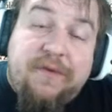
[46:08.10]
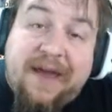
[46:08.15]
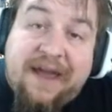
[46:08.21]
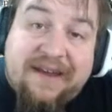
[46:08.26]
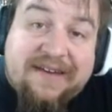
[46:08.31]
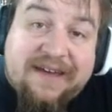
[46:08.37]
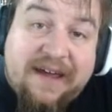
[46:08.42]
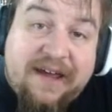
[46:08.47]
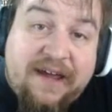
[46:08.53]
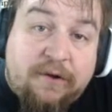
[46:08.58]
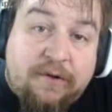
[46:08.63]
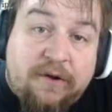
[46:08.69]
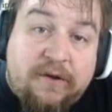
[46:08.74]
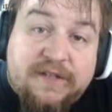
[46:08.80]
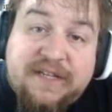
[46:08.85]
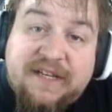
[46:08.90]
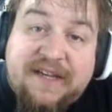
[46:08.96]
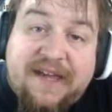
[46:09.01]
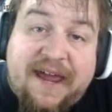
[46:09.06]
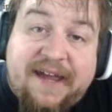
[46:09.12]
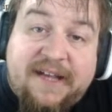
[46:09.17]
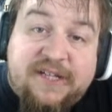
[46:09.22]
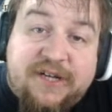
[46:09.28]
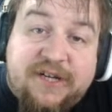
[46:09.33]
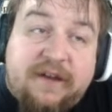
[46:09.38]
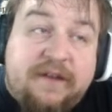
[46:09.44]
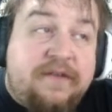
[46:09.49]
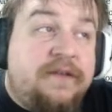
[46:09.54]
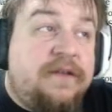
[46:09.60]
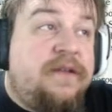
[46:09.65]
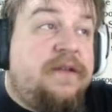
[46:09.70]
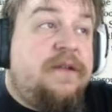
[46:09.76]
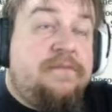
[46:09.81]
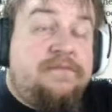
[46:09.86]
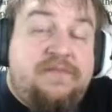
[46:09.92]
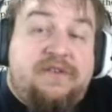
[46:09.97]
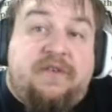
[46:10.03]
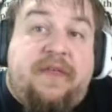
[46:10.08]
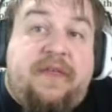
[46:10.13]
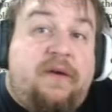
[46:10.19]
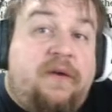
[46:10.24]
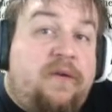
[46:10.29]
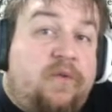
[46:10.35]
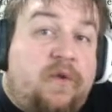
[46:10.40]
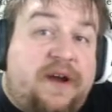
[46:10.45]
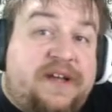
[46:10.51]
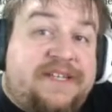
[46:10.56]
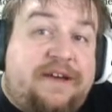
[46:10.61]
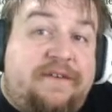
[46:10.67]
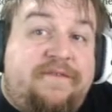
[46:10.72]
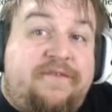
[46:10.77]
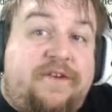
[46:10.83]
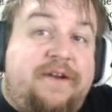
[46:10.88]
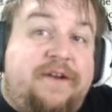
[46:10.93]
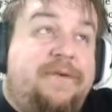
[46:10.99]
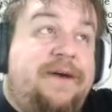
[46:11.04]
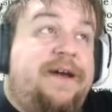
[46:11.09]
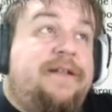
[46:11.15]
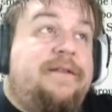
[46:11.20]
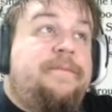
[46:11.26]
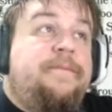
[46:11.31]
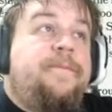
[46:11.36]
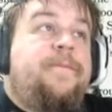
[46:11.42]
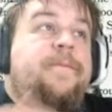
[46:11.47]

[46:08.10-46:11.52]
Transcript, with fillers: anti-heroes engage in. So they, it works out very well.